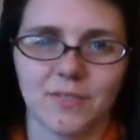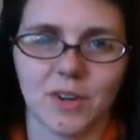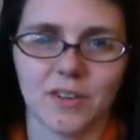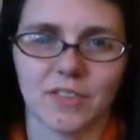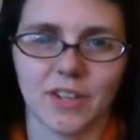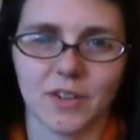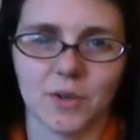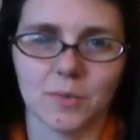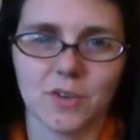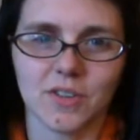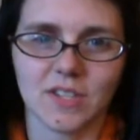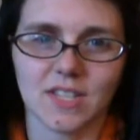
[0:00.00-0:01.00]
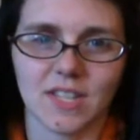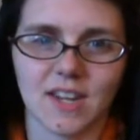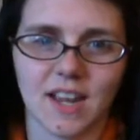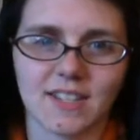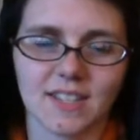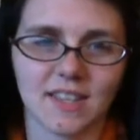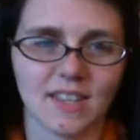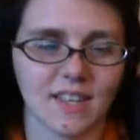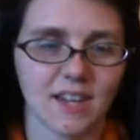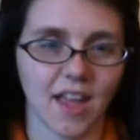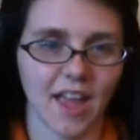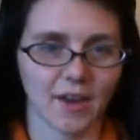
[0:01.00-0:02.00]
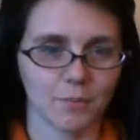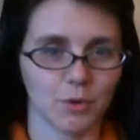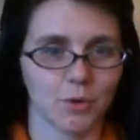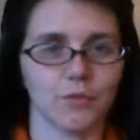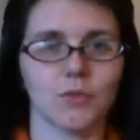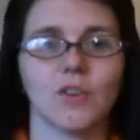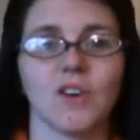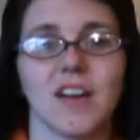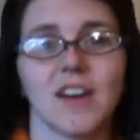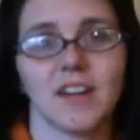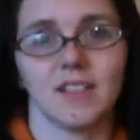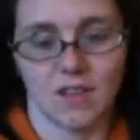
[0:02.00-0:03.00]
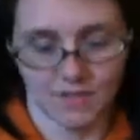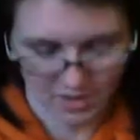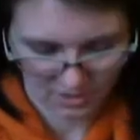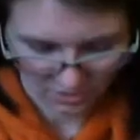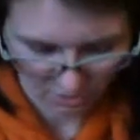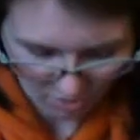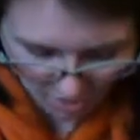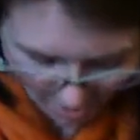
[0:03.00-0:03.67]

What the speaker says: I've let go. But you can see nice and thin and beautiful, and I love it. So